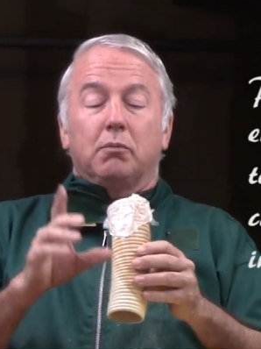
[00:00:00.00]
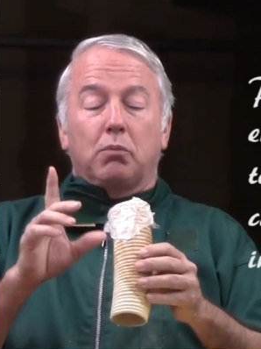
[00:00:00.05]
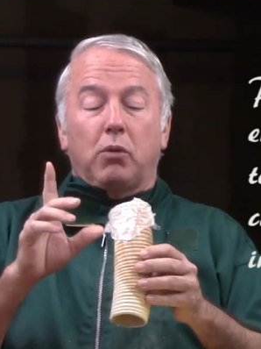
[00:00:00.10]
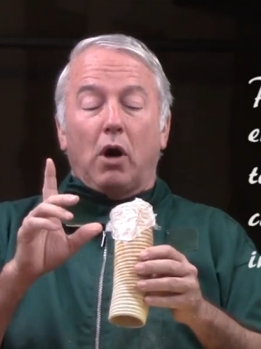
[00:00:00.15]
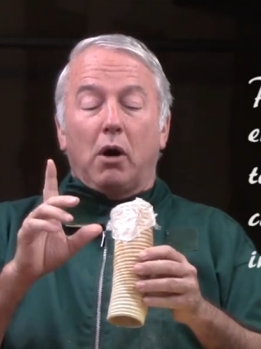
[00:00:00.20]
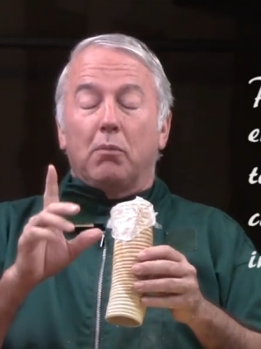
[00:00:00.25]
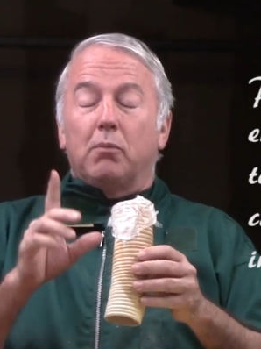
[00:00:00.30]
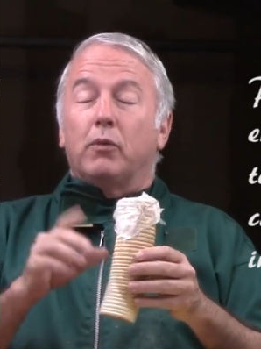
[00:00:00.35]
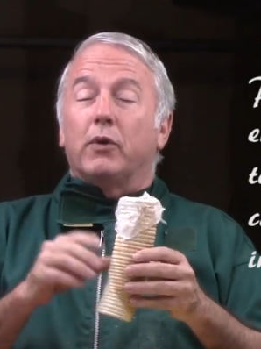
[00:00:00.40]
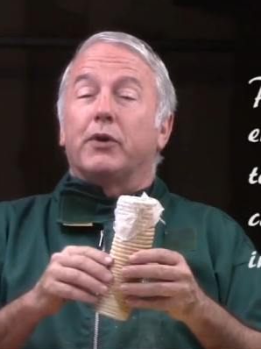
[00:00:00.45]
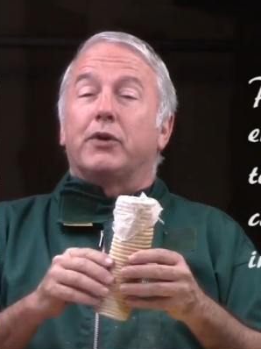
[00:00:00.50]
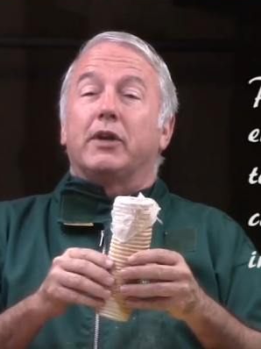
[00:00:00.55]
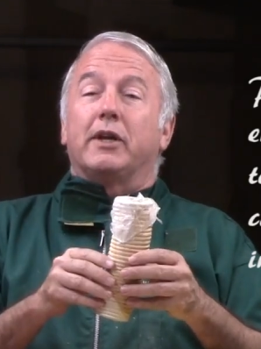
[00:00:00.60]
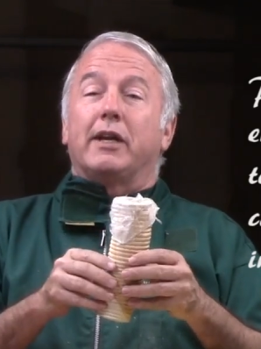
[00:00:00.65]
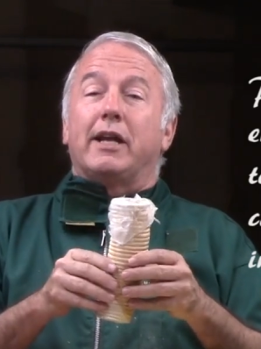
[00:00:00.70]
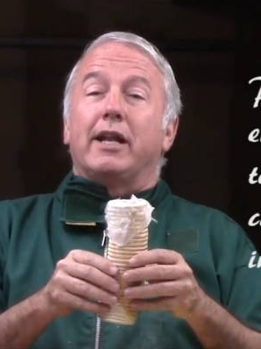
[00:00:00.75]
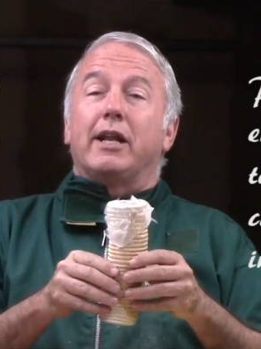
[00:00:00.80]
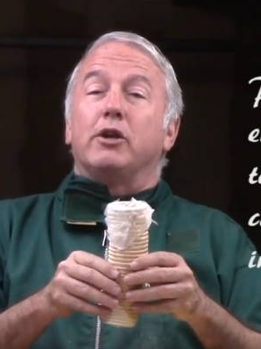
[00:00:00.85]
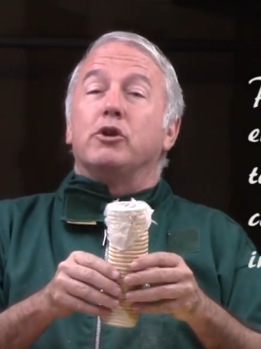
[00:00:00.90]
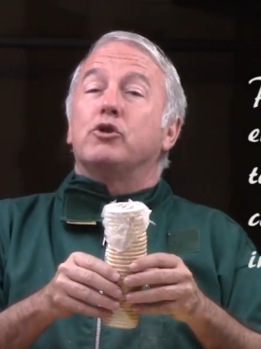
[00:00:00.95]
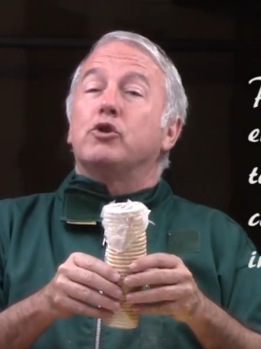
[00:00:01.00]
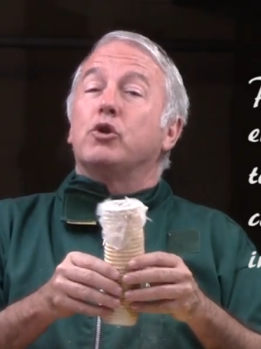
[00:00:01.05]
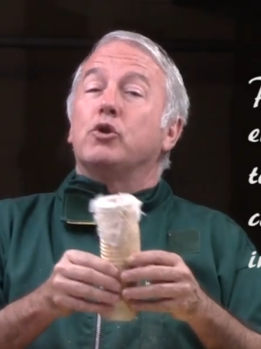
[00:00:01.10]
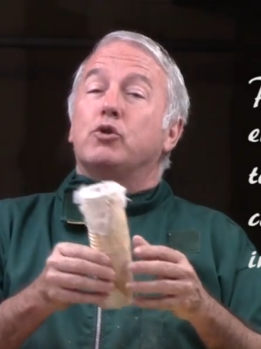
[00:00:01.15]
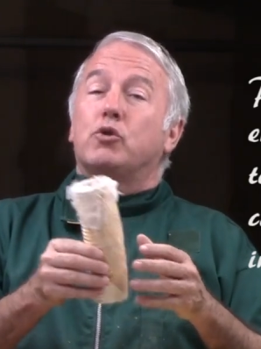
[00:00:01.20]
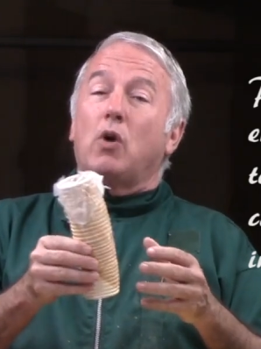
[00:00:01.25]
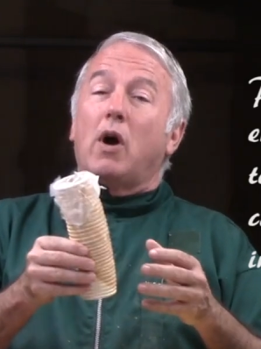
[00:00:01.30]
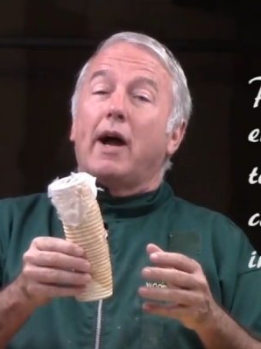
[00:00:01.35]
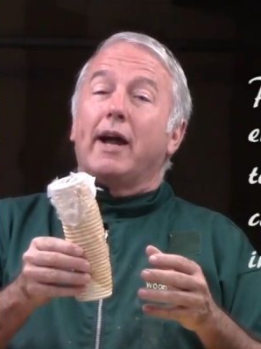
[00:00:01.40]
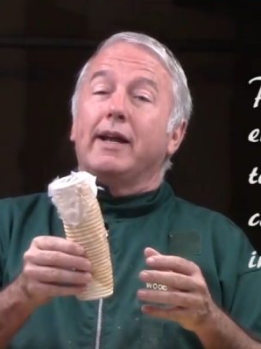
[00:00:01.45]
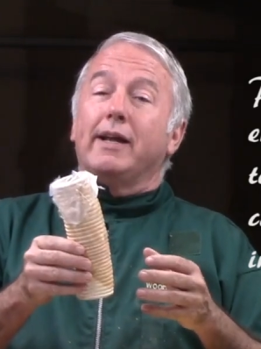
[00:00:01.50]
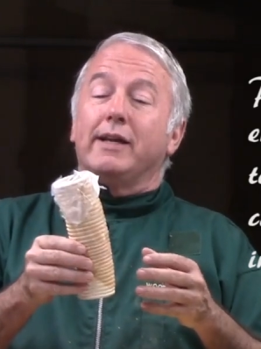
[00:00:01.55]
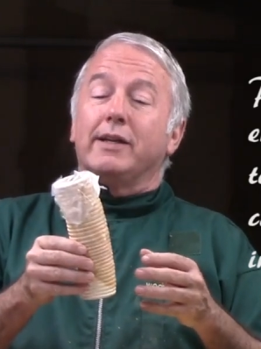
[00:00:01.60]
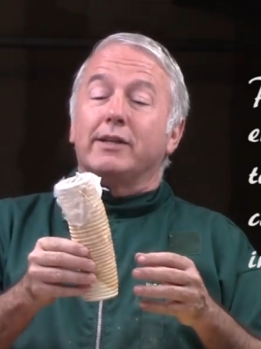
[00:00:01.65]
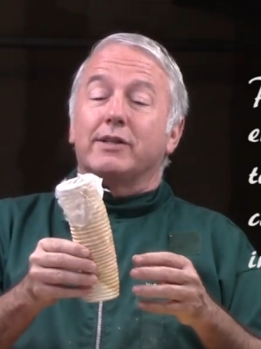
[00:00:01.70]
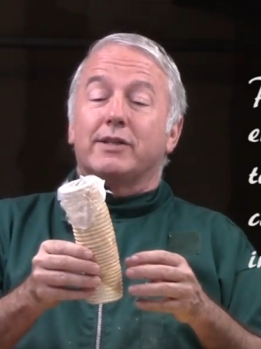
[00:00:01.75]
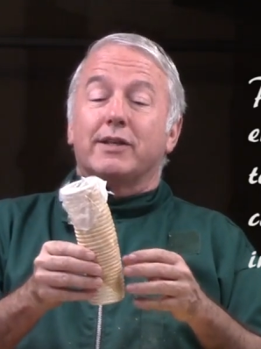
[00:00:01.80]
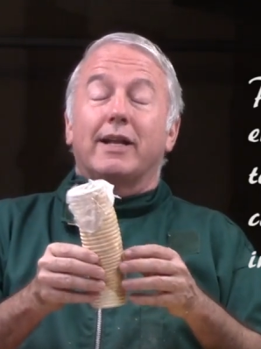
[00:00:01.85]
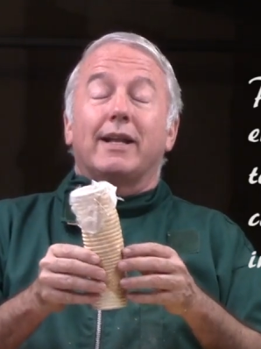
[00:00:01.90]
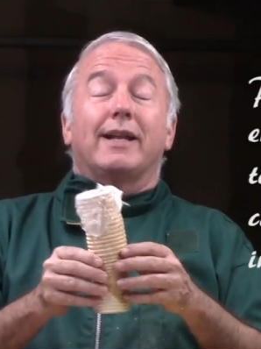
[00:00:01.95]
Problem with it getting too dry
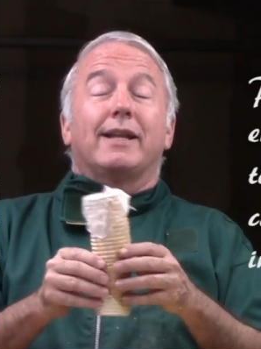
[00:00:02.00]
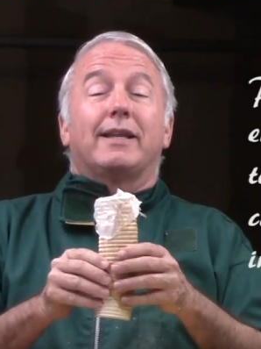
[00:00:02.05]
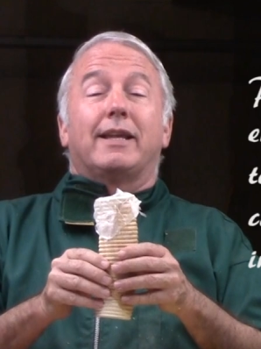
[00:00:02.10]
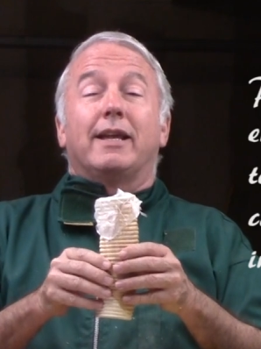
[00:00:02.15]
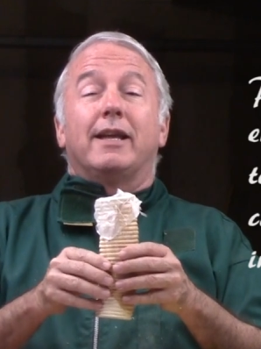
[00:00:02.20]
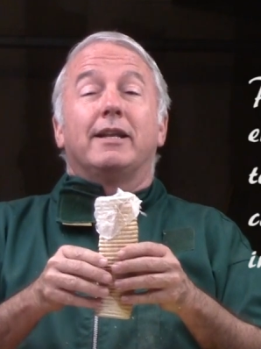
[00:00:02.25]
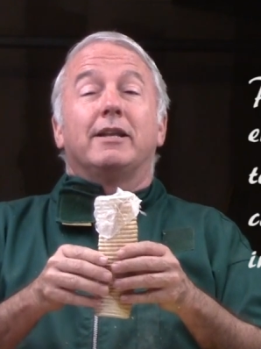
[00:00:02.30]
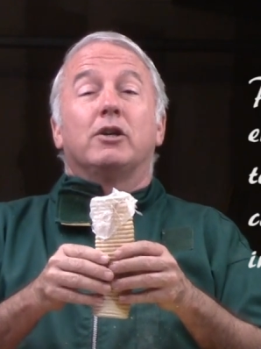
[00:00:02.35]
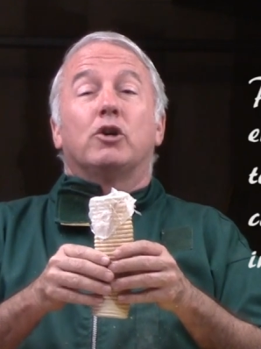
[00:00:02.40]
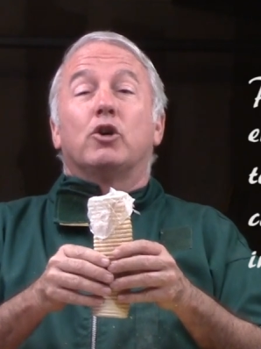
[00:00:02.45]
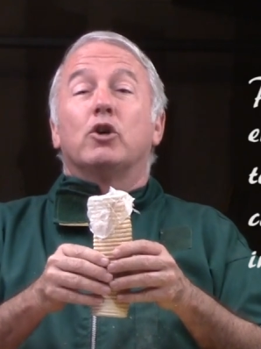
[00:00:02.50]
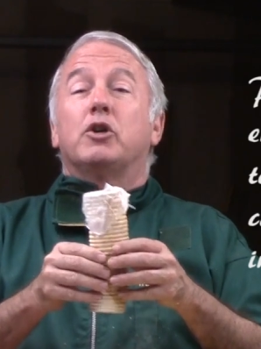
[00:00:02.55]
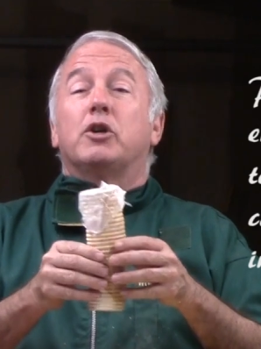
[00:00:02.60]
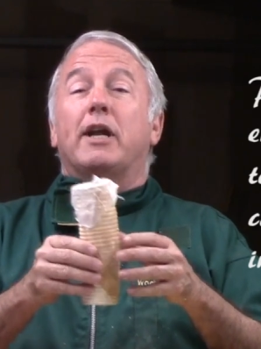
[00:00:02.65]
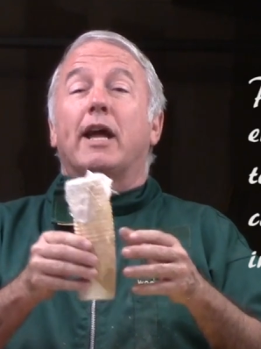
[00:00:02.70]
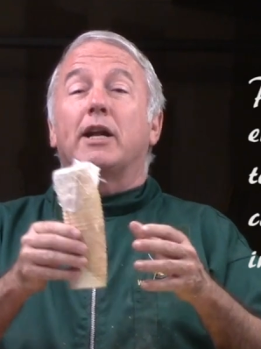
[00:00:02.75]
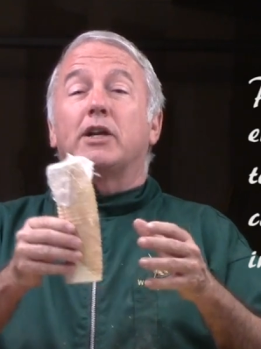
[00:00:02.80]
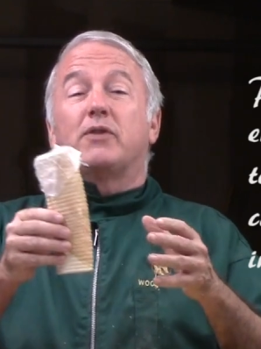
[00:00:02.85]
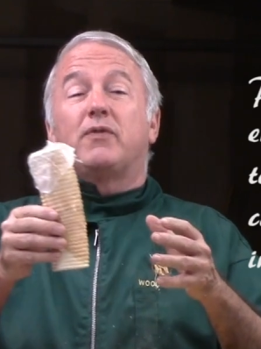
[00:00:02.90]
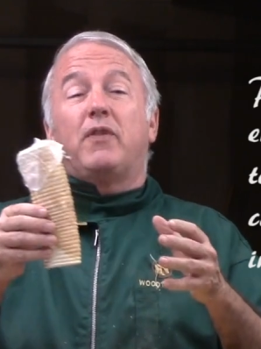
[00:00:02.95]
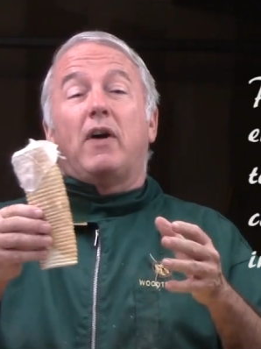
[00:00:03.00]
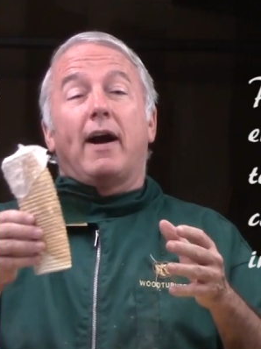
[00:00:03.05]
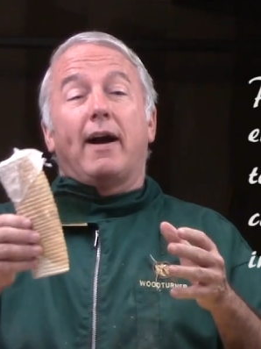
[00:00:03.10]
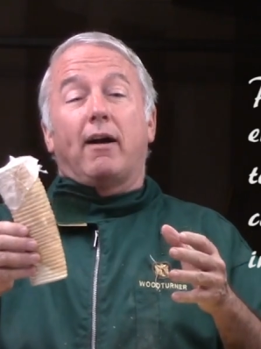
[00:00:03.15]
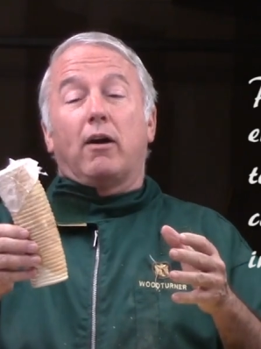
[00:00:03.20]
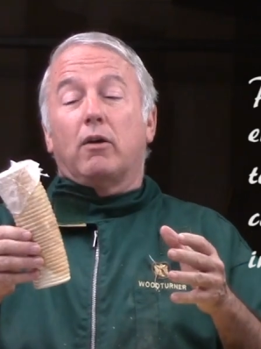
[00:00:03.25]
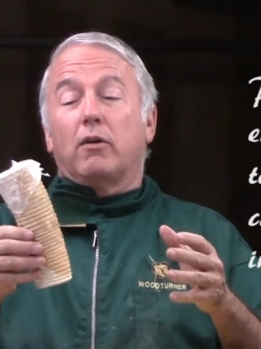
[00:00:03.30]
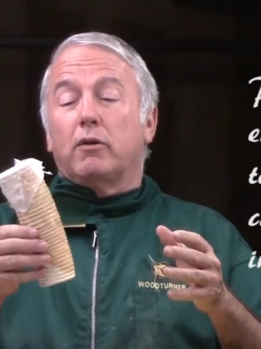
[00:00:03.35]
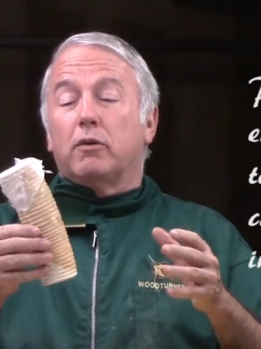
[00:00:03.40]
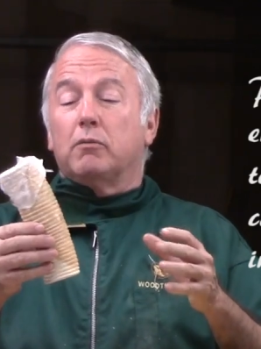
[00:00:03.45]
is that it then could catch fire,